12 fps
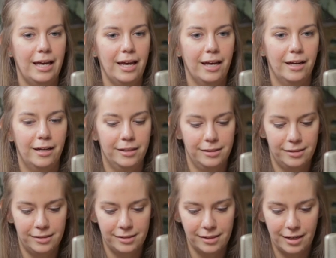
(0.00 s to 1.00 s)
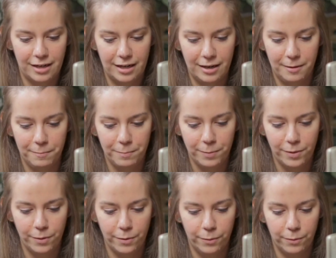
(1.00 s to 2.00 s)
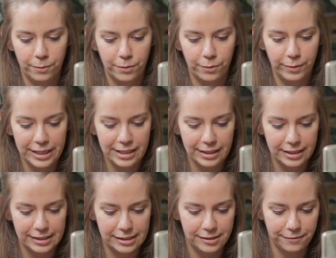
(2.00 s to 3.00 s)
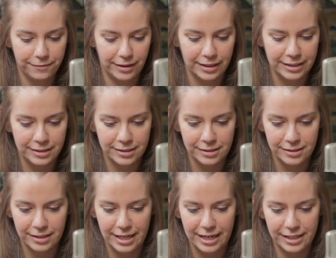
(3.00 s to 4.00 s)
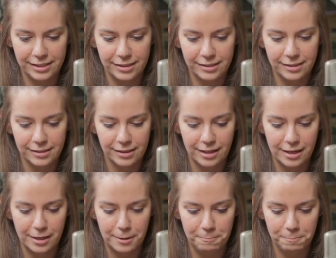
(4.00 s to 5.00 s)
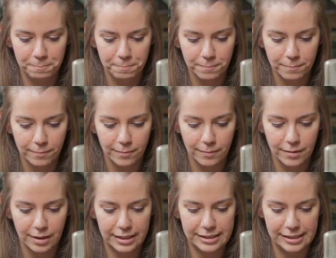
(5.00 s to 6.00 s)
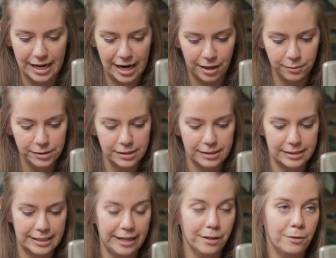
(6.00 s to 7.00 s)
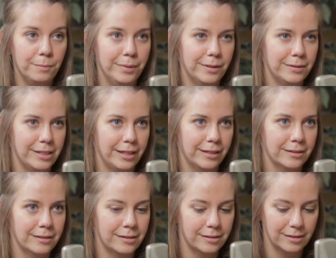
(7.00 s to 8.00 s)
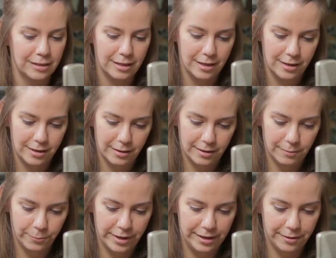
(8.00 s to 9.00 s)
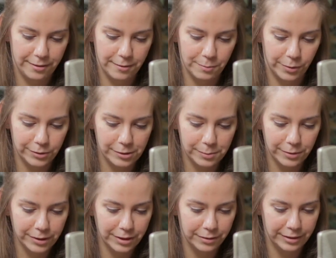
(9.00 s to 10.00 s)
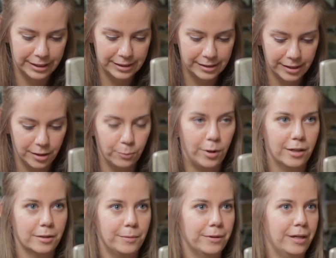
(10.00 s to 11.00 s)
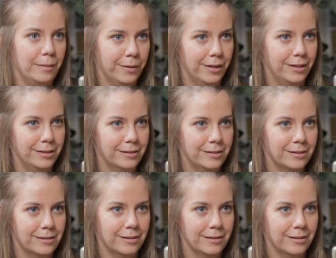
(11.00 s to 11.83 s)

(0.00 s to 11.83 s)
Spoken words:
And the way that it's defined is it's house scale buildings with multiple units in walkable neighborhoods.